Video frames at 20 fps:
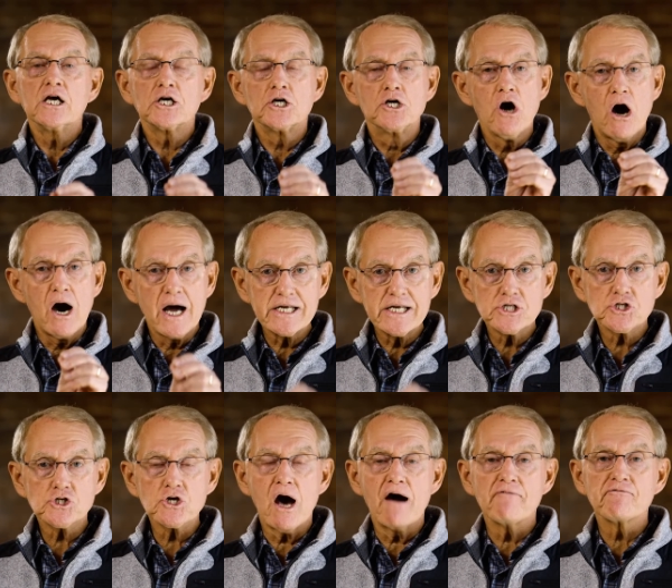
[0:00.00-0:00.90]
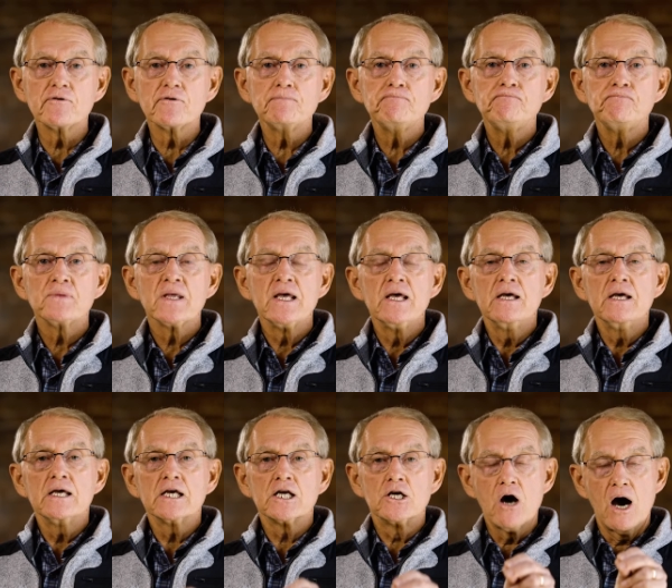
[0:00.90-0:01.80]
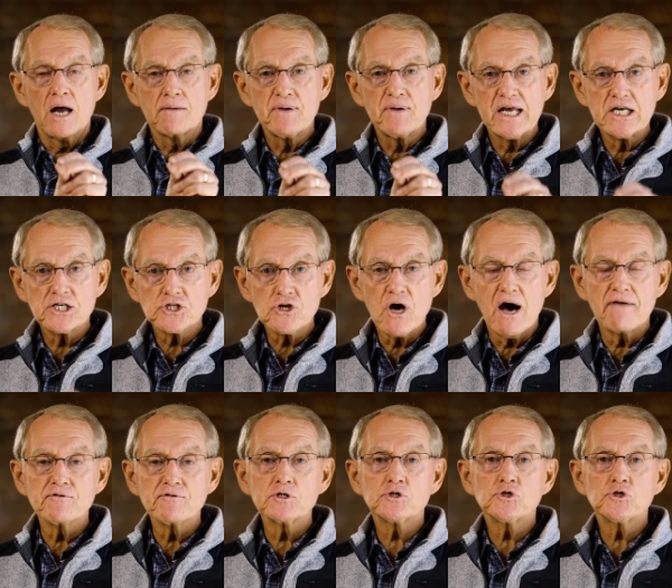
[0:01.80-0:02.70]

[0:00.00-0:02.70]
God is sovereign God made a sovereign